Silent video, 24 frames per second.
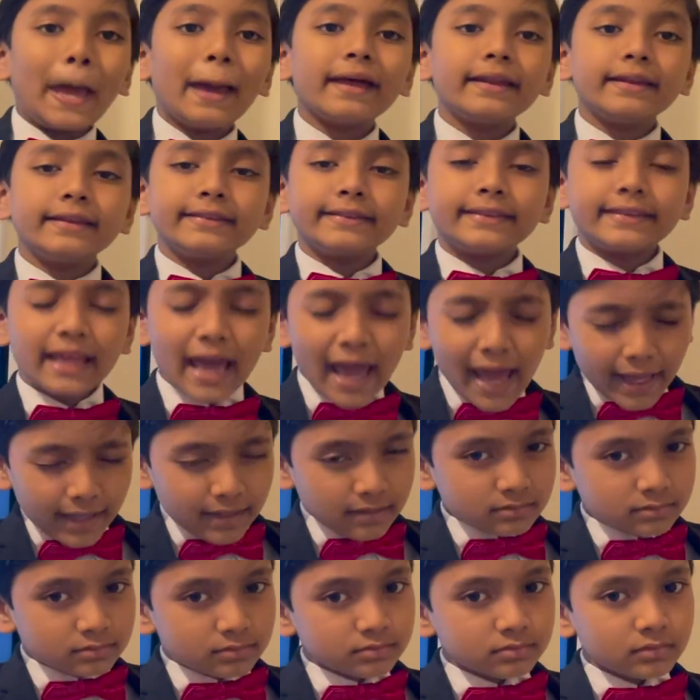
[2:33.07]
And then
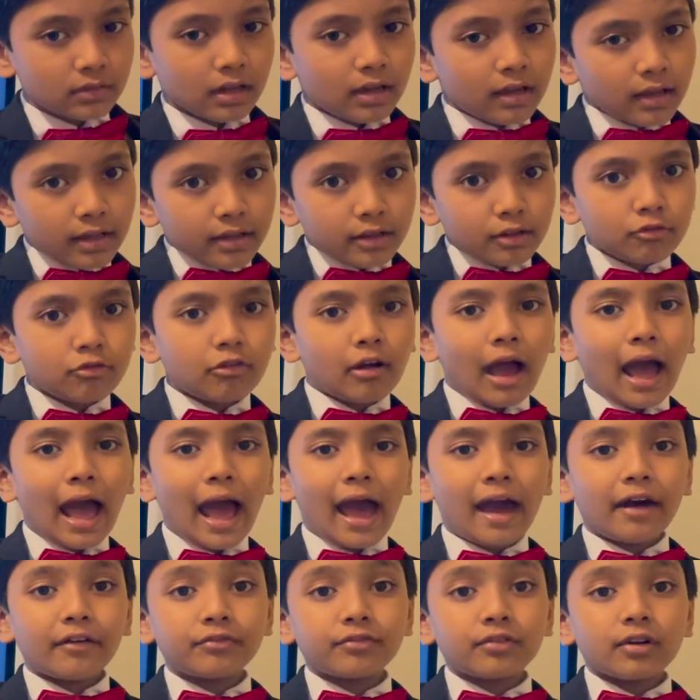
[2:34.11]
you
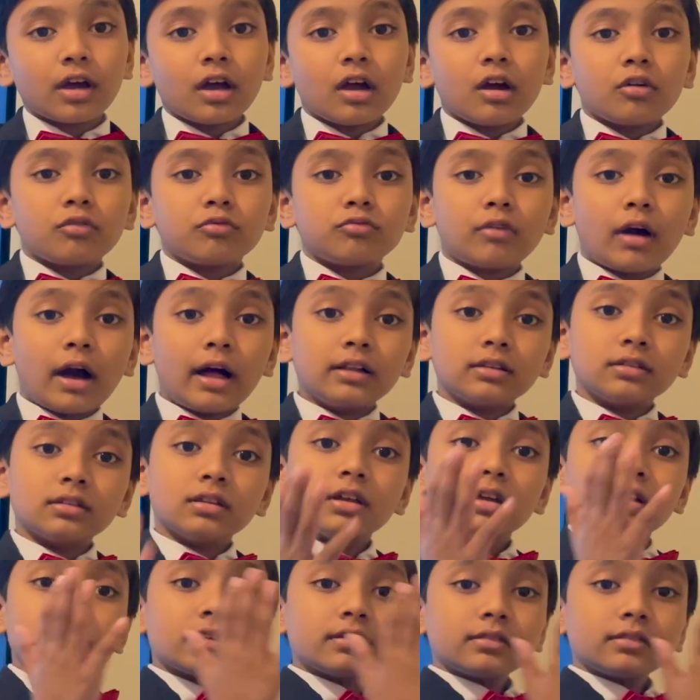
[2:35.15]
have, well,